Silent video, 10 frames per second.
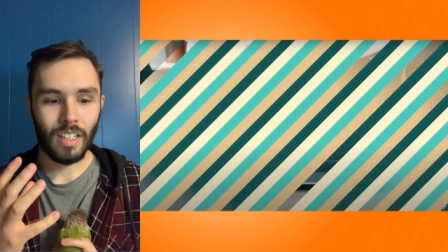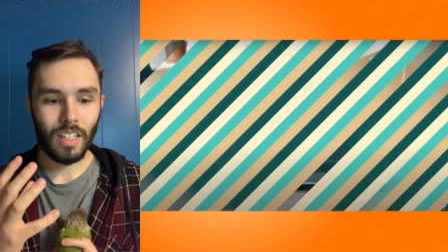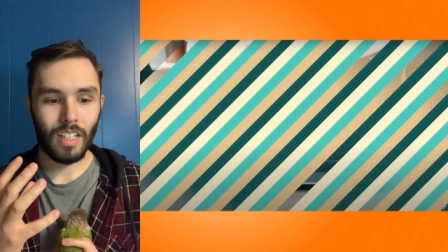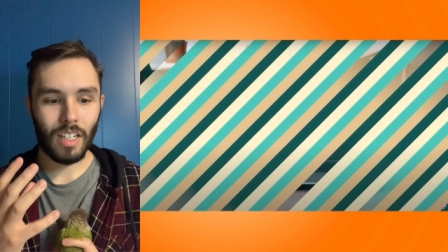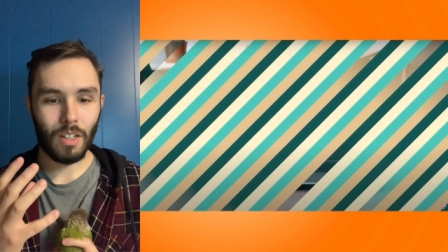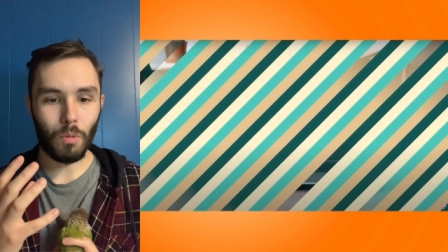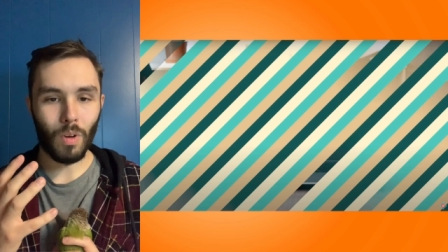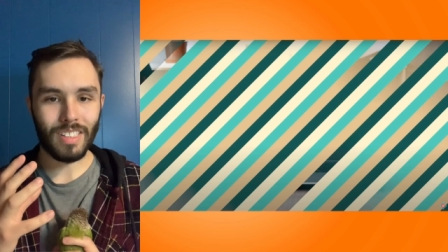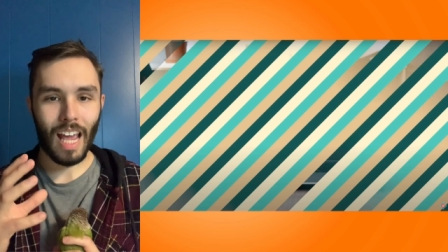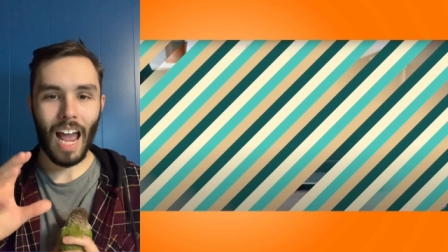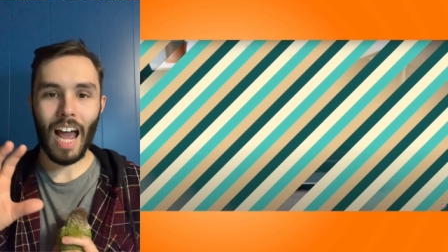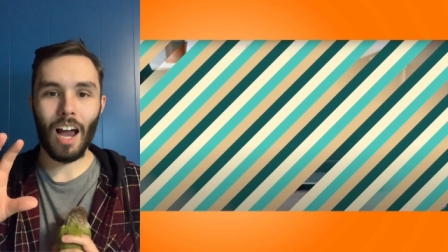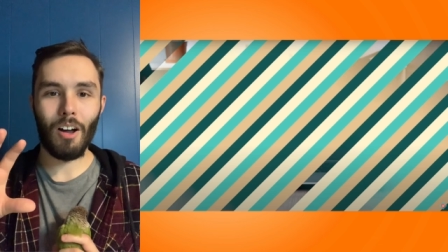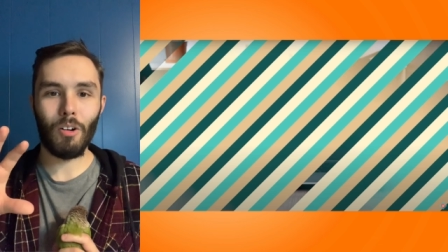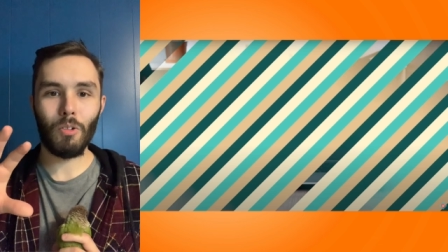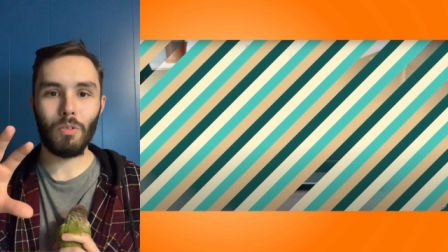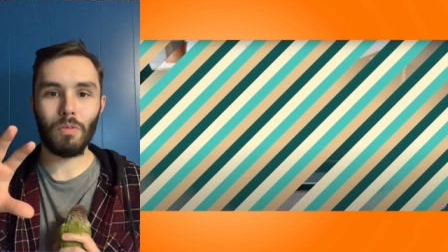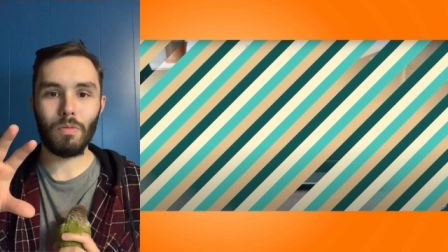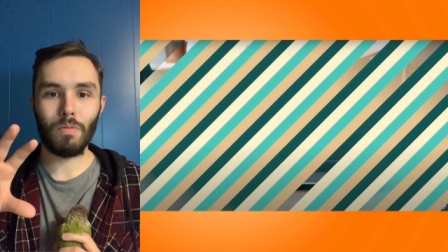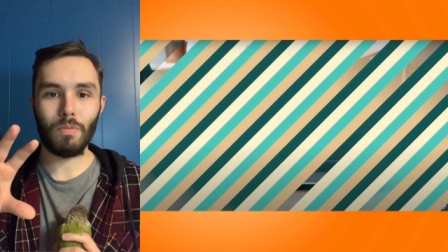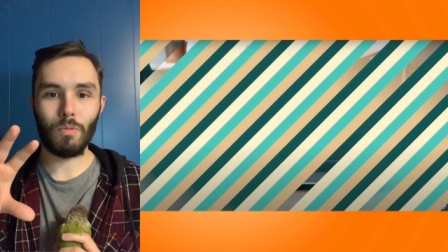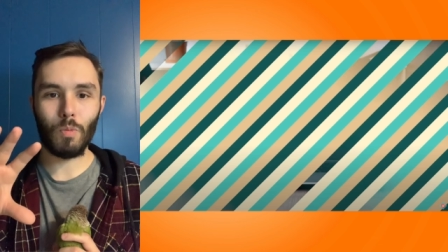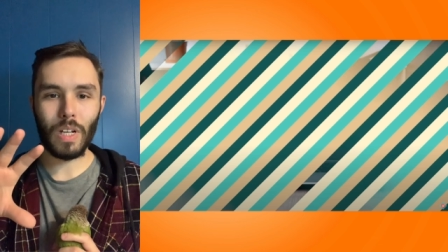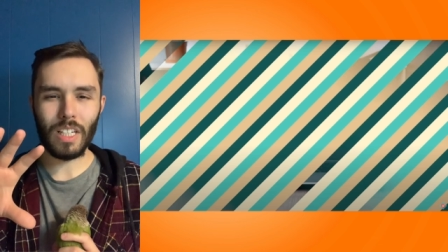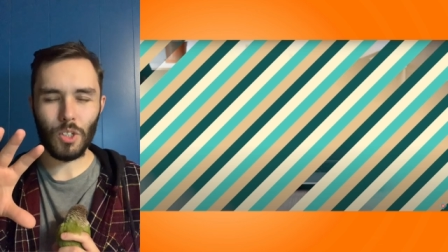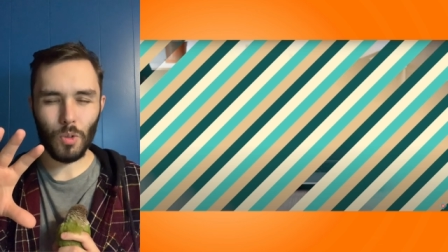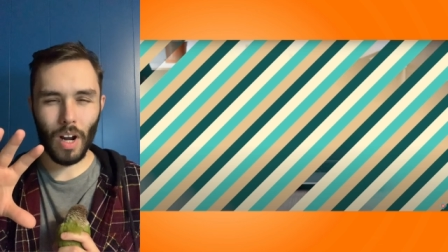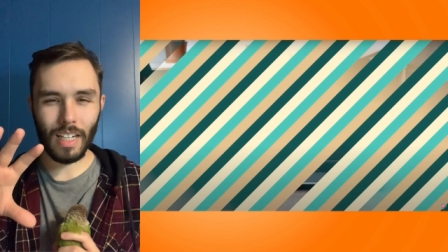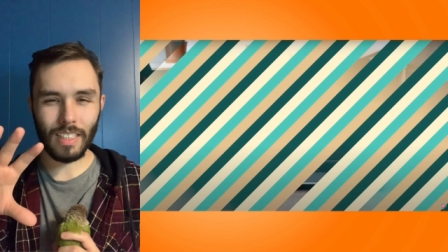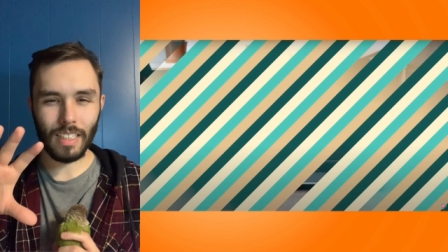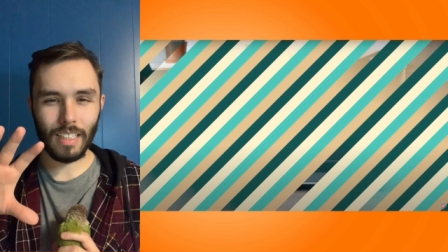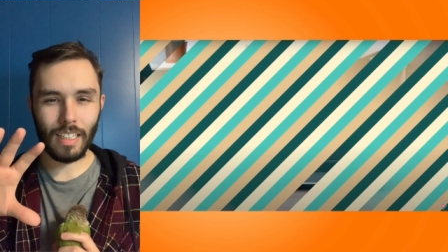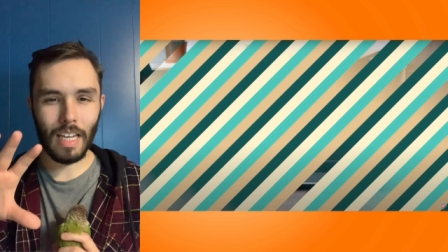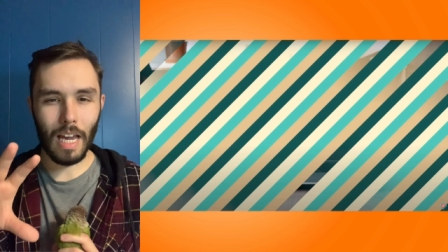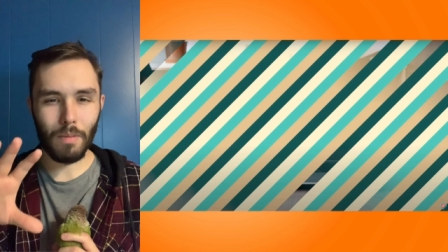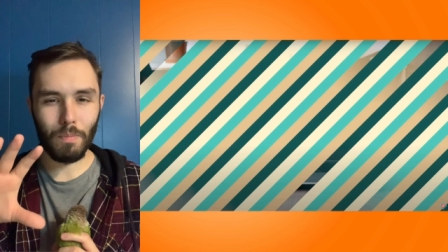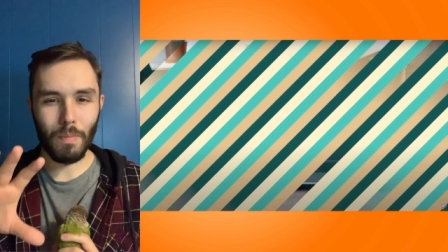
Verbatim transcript: uh, was how we tried to get